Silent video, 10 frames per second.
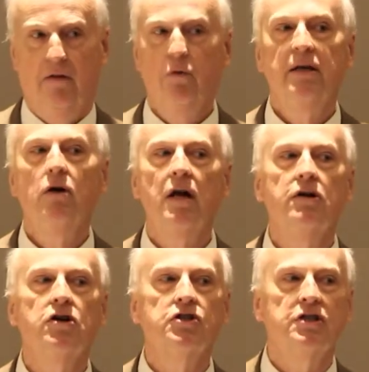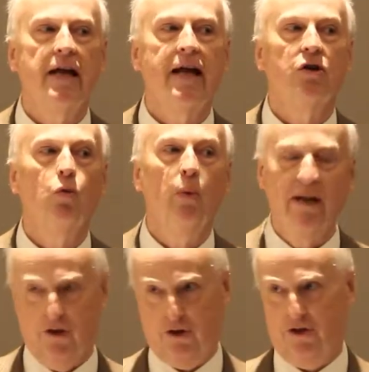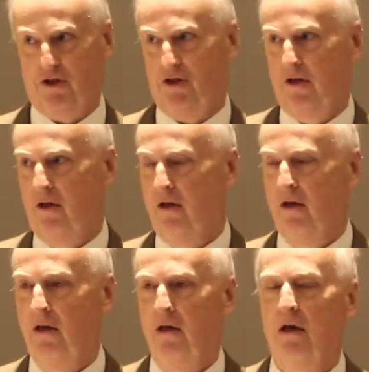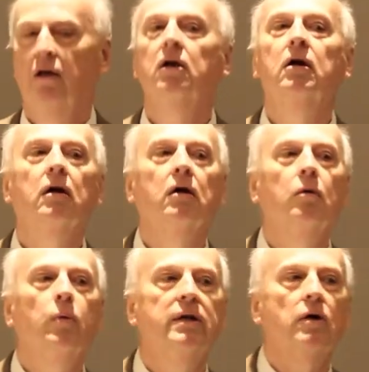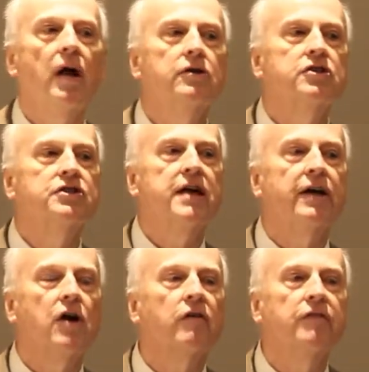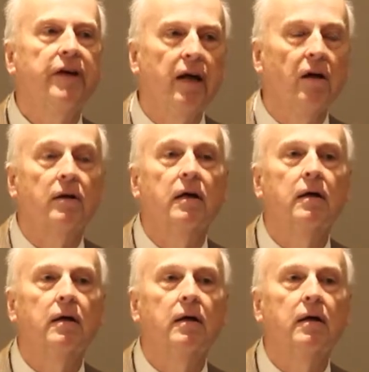If we don't understand winners, we don't understand our field.